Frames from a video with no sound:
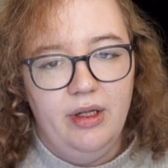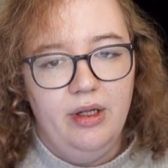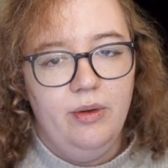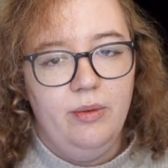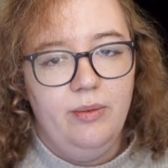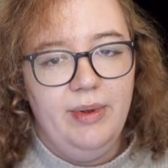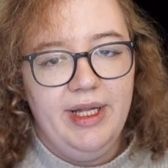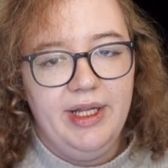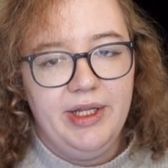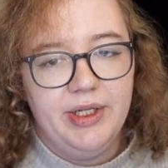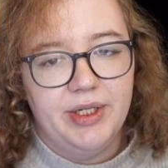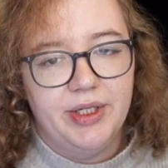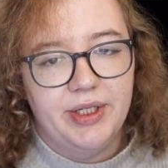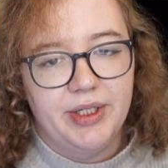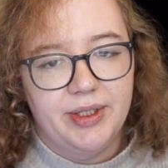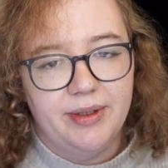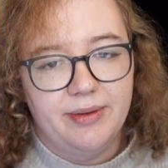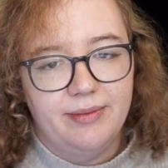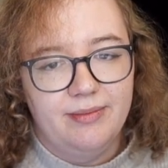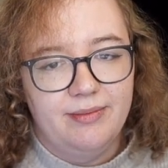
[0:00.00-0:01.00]

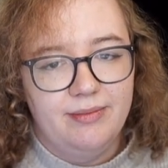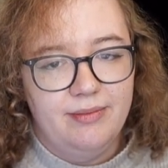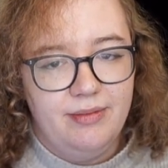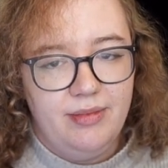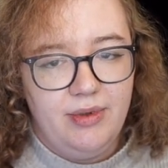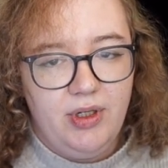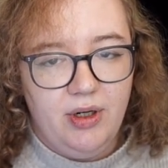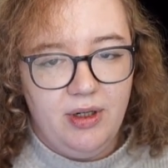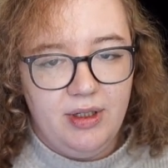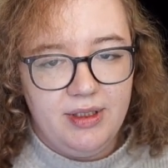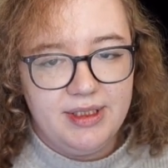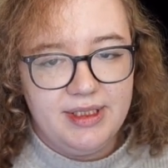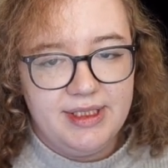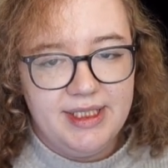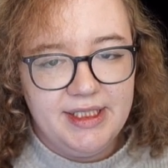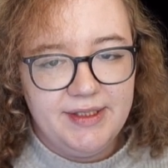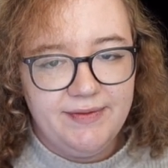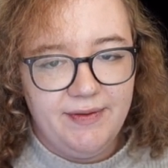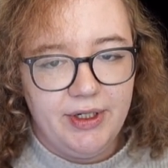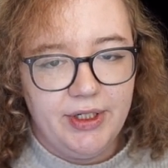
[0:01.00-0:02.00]
which calls
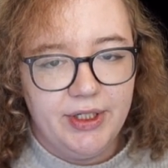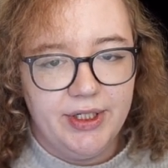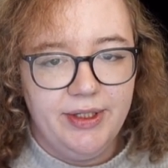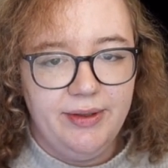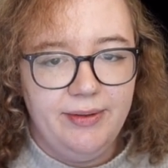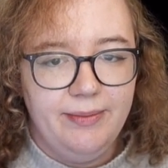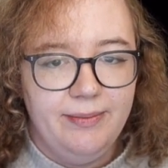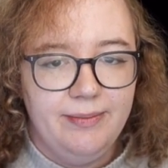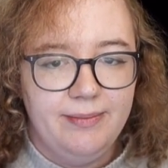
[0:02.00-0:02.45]
this function,